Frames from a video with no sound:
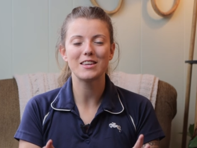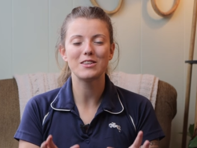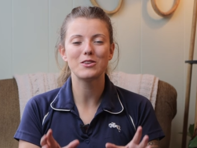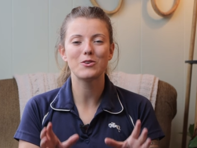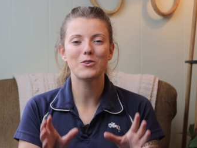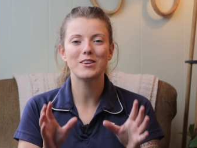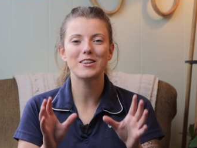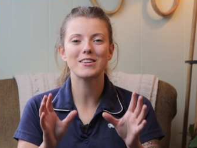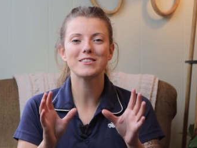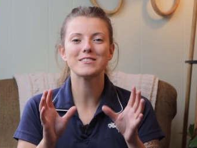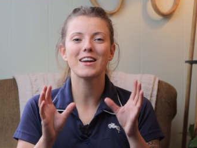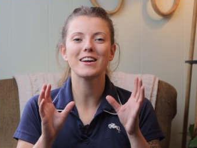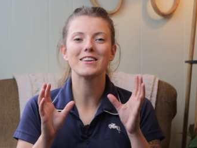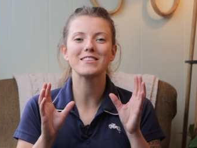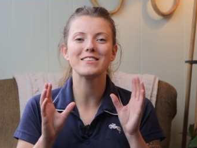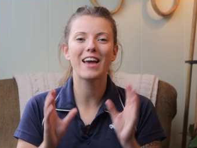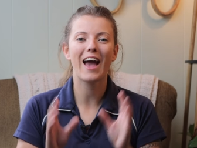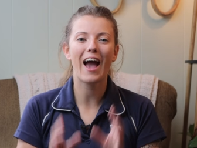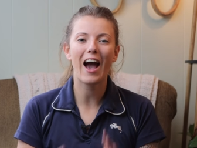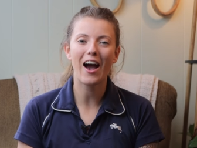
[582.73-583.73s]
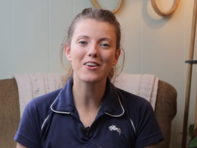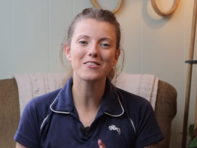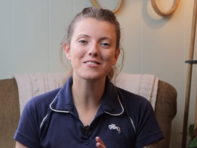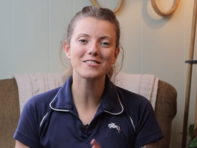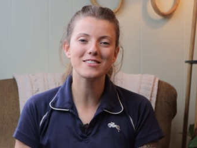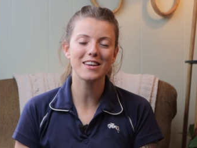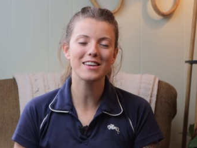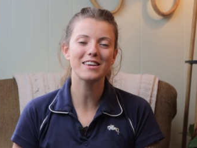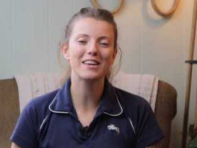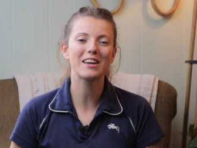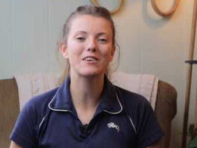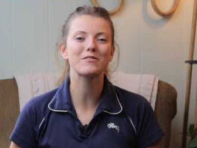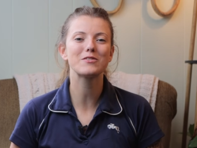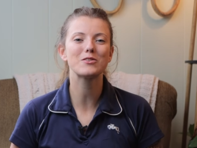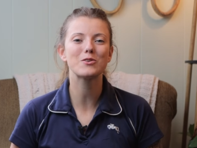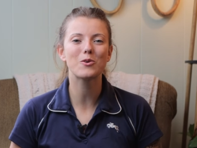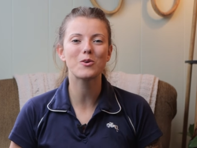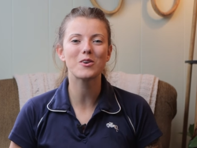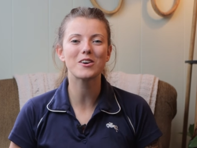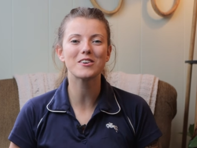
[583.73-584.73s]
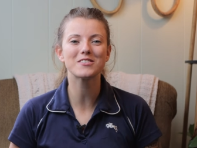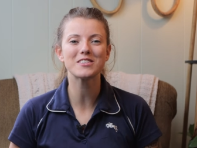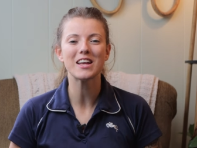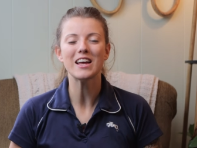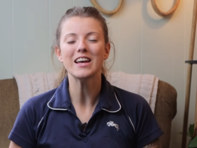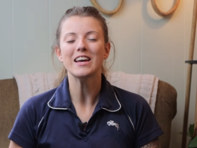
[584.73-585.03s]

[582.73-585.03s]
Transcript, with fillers: and knowing exactly how to take care of your horse,